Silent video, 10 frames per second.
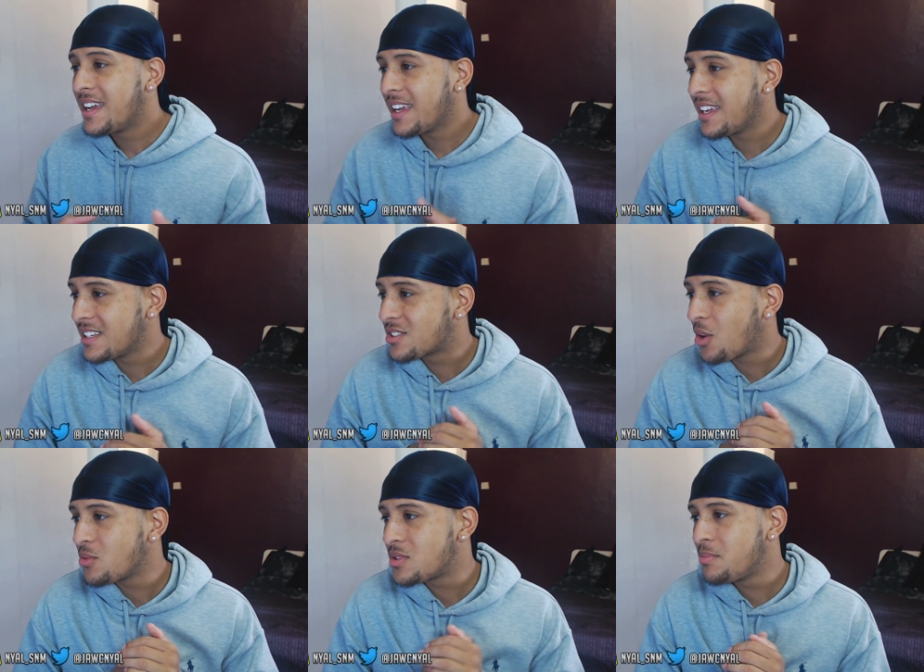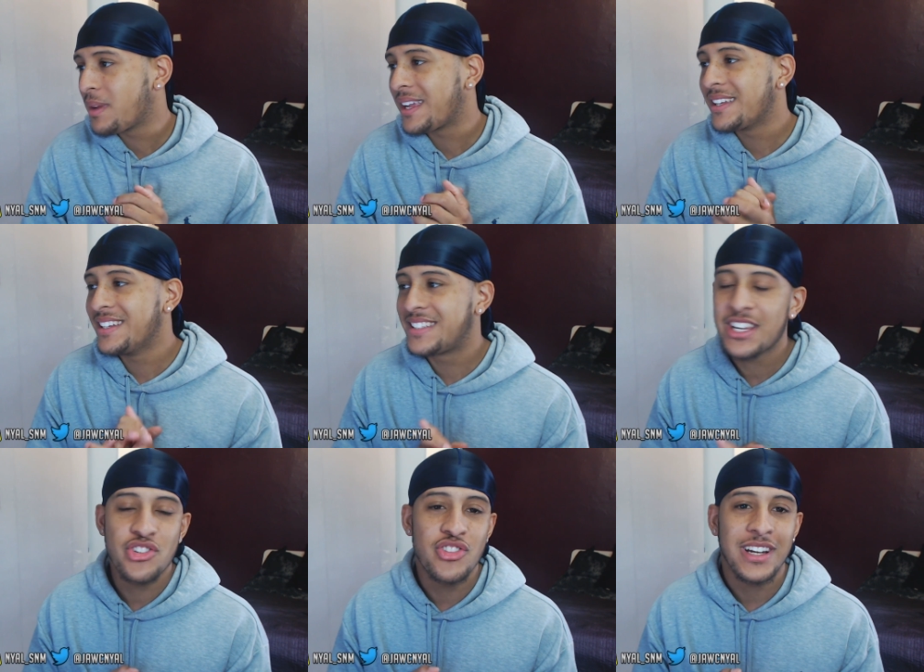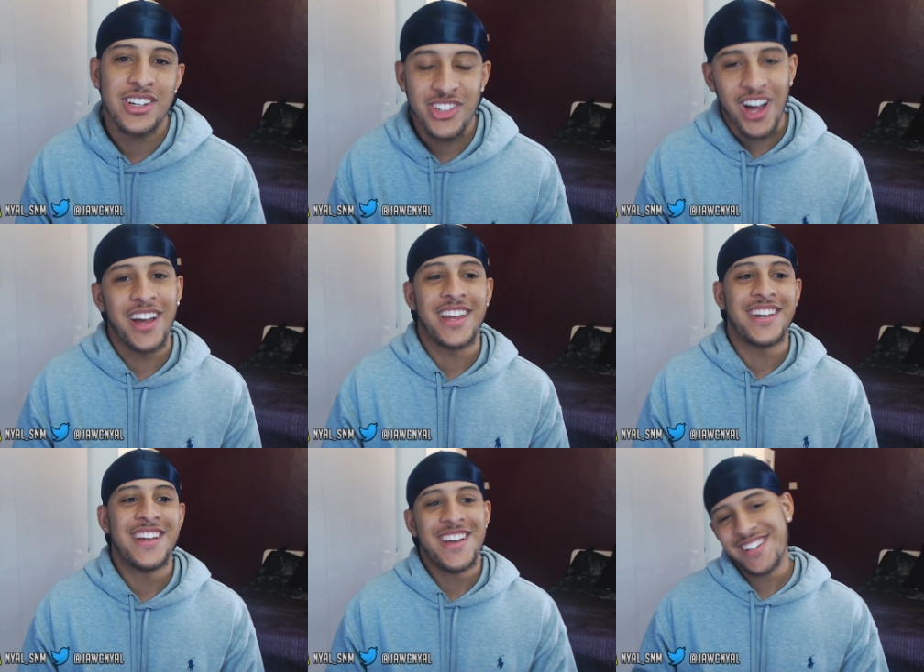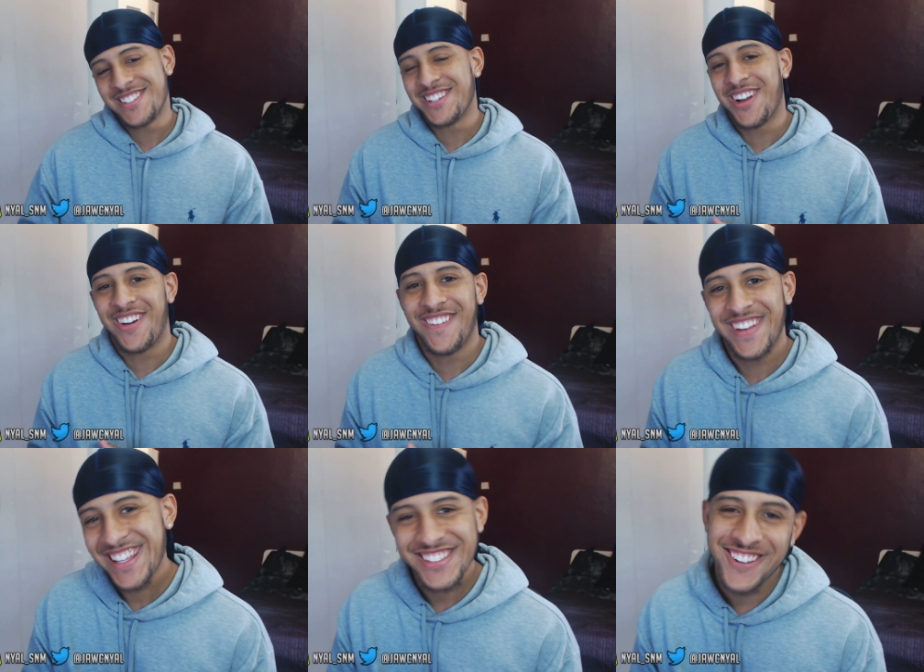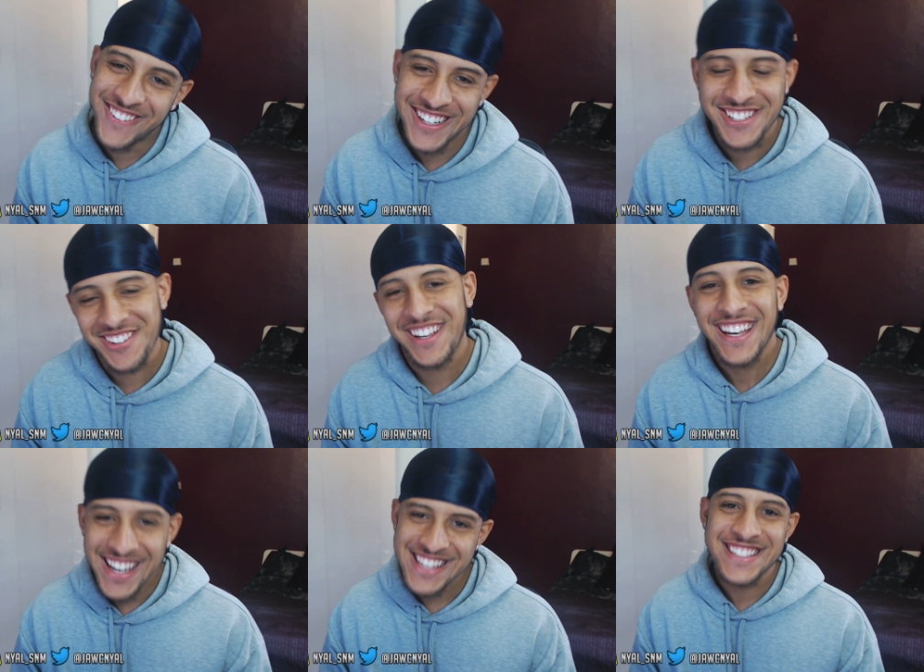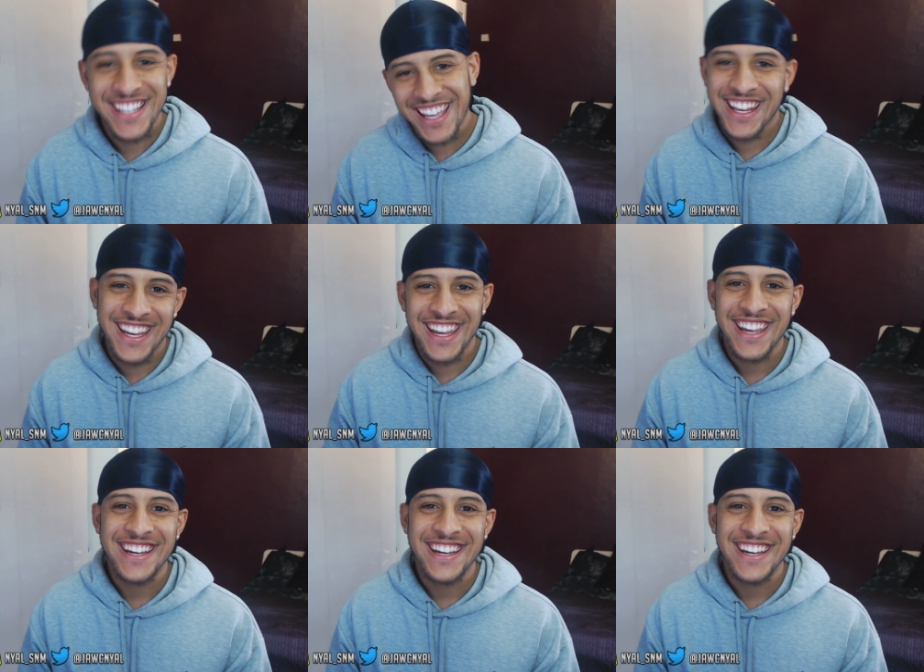It is going to be District nine. So yo, let's go into it. Let's get it.